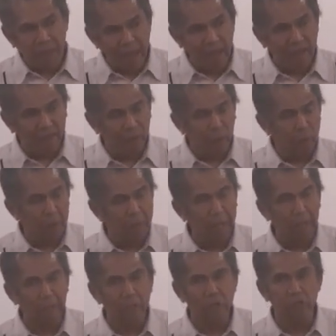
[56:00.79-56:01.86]
faith we
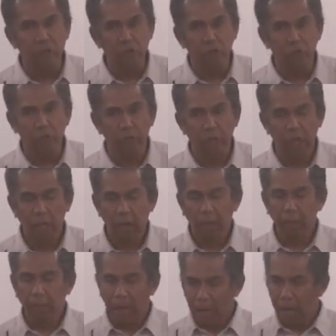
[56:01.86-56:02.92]
make a decision,
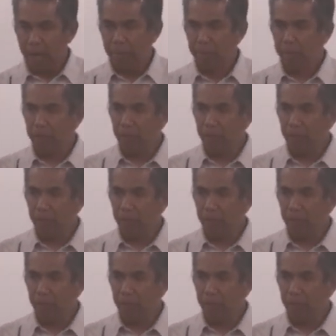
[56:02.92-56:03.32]
my life